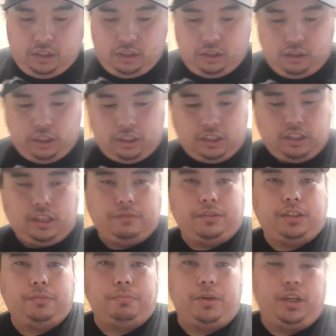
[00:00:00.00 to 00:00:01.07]
Who doesn't love a
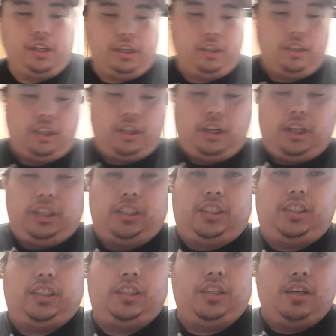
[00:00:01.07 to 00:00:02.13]
good burger on a
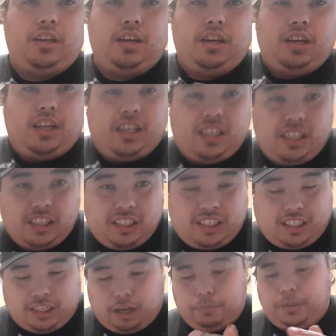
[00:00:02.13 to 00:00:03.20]
nice
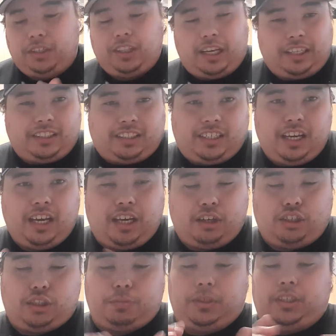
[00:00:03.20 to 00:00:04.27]
summer-like day
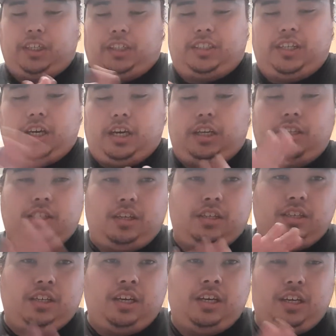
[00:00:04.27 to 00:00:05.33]
or spring-like day
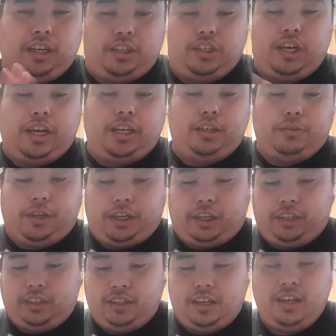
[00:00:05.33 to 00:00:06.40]
in January
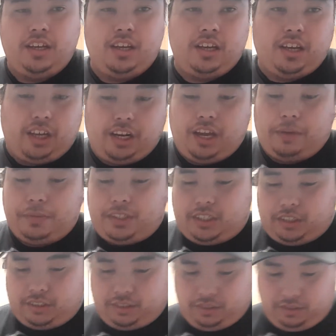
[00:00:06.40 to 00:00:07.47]
in Edmonton?